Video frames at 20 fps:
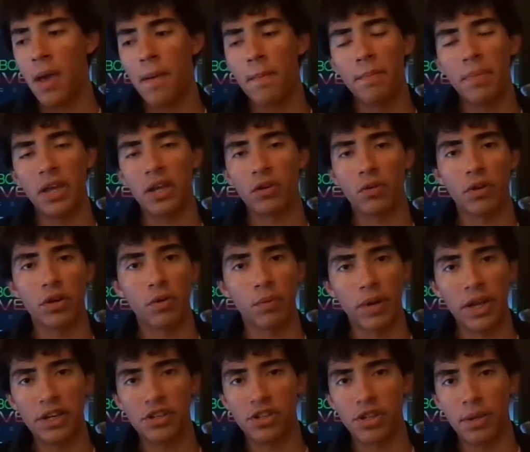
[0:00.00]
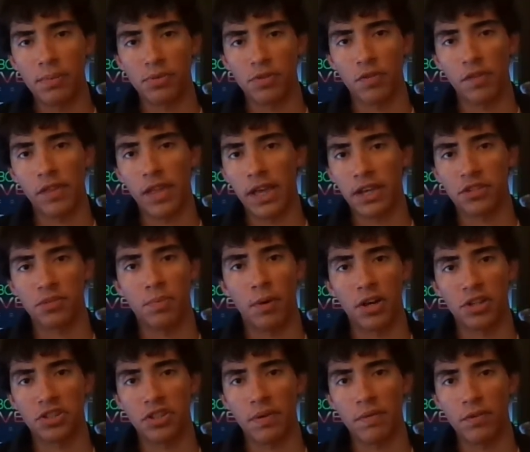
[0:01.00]
Pin grid array chips for the
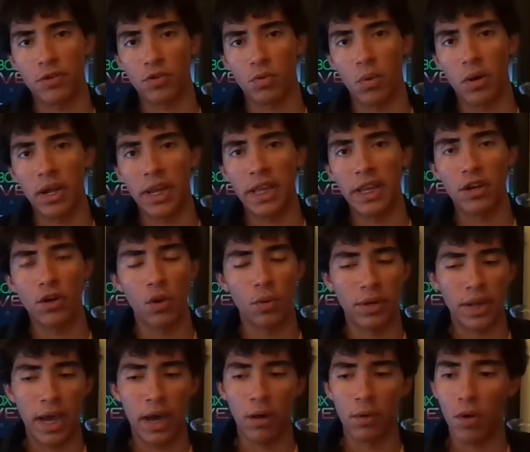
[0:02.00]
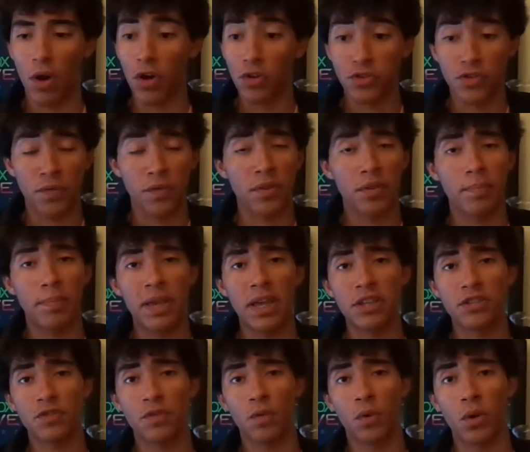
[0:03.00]
Xbox 720, no doubt. Also for the
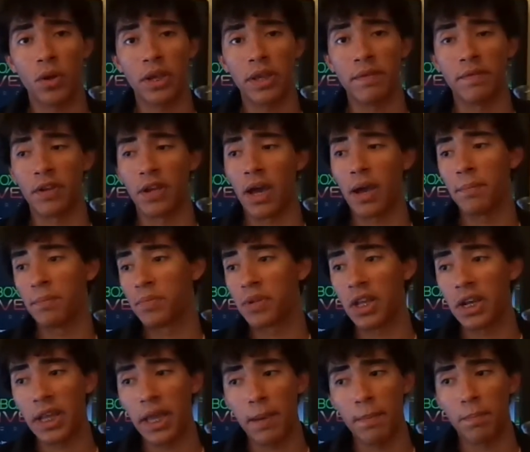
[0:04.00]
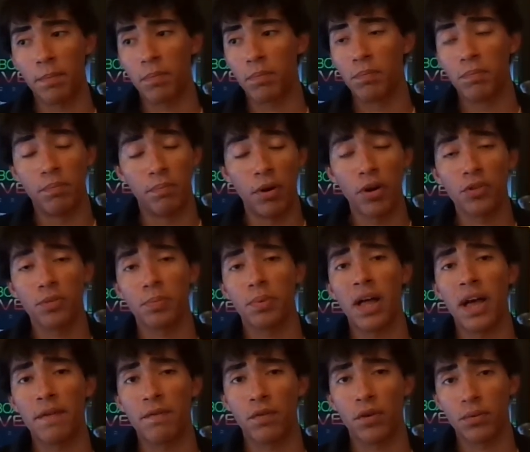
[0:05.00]
PS4 even. I'm gonna get both
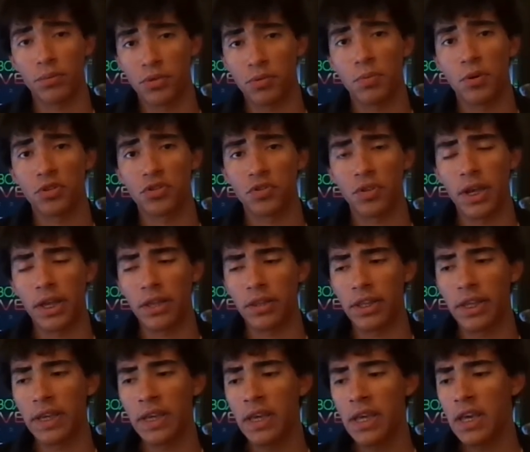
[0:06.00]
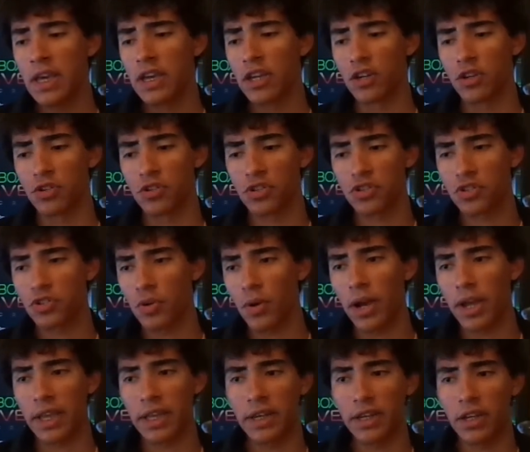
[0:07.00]
platforms most likely, just so
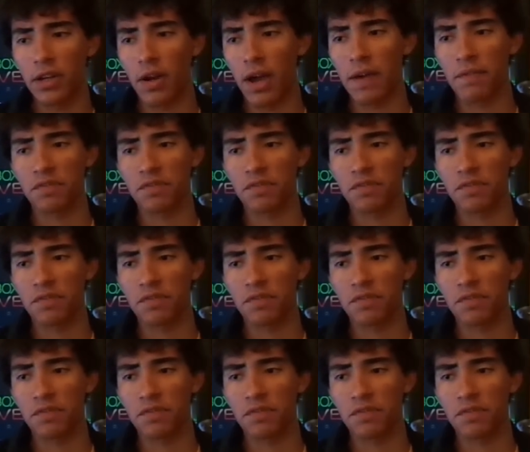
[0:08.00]
I can, have